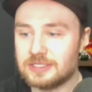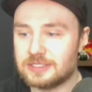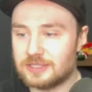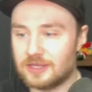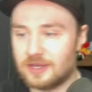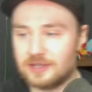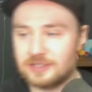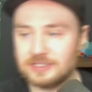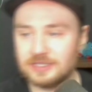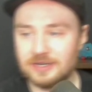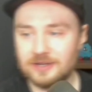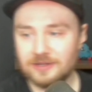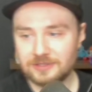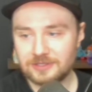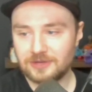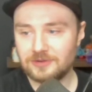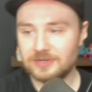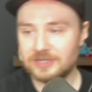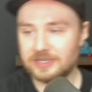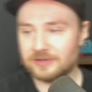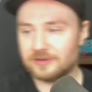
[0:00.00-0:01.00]
long as I don't
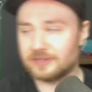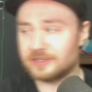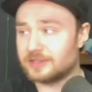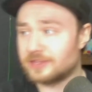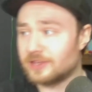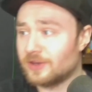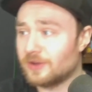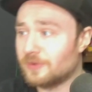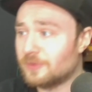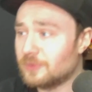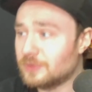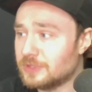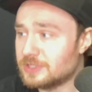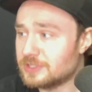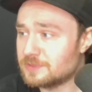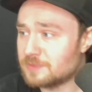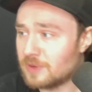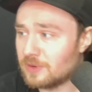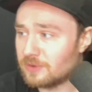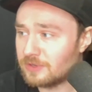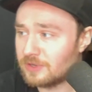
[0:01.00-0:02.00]
go near it, though, we
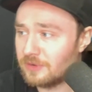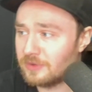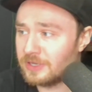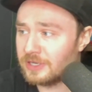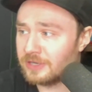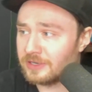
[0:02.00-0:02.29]
won't go near